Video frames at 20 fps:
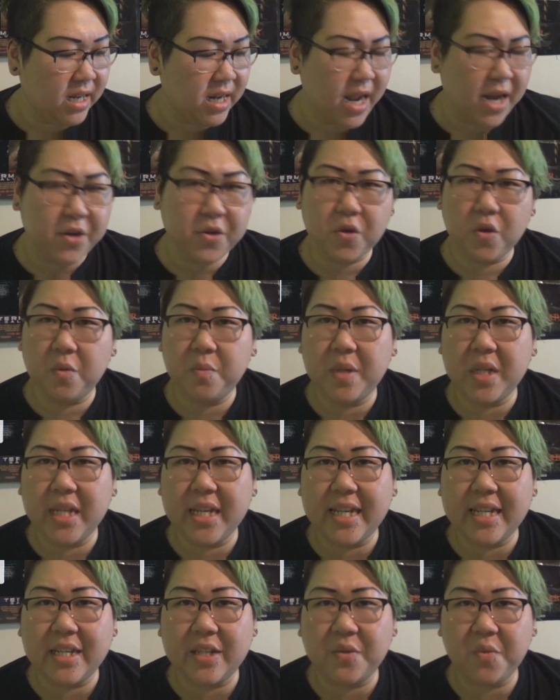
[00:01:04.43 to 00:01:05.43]
National
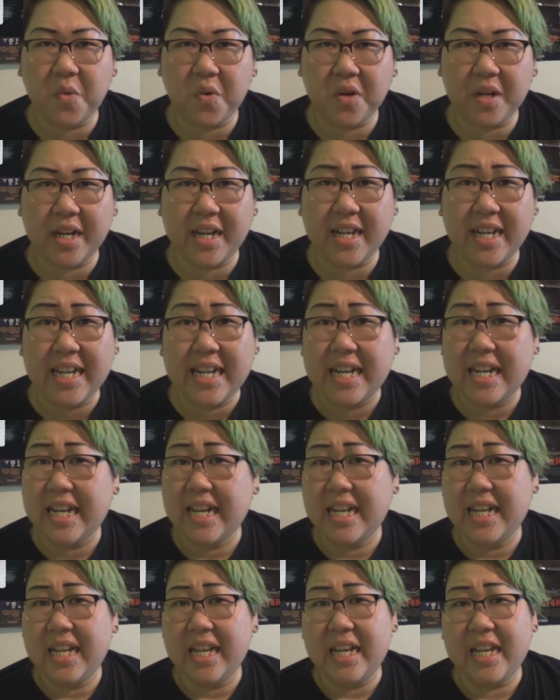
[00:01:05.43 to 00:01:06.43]
Police warning?
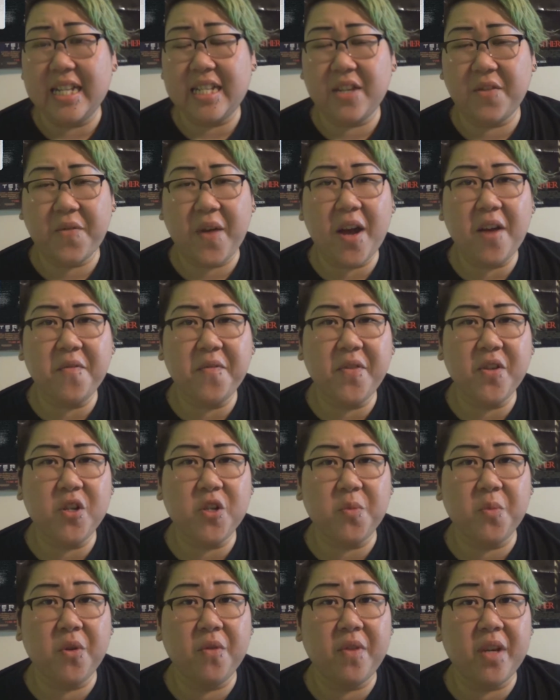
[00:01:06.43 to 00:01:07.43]
It's a found
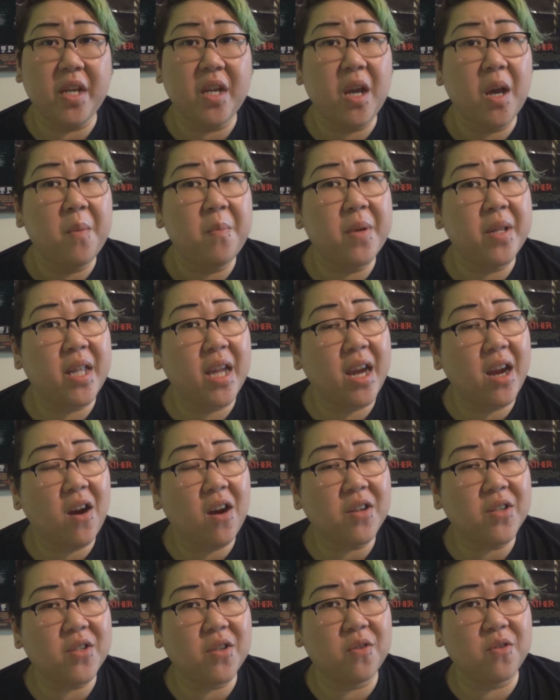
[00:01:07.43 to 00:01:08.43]
footage movie, but they
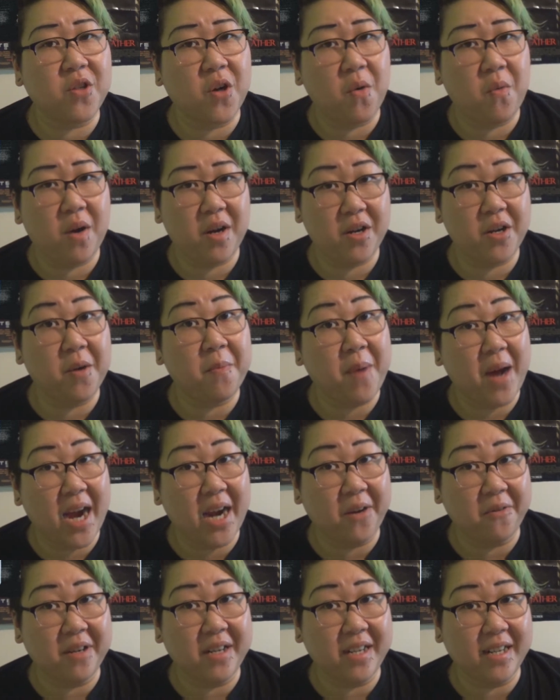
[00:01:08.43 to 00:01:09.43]
also don't want you to
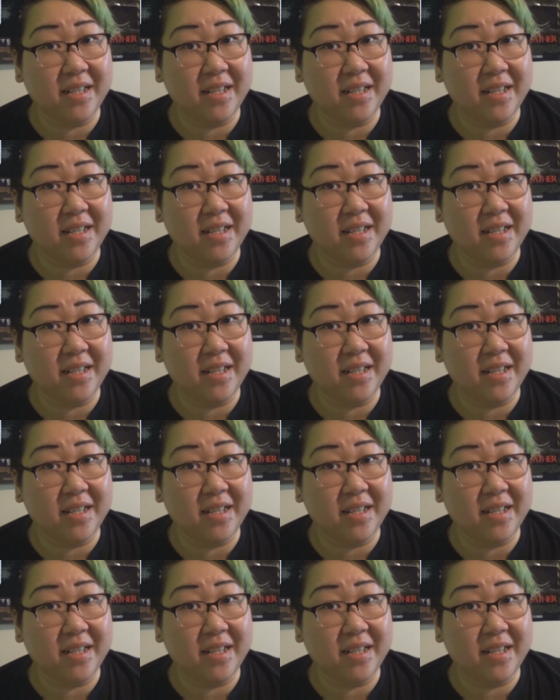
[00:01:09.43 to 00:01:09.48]
pirate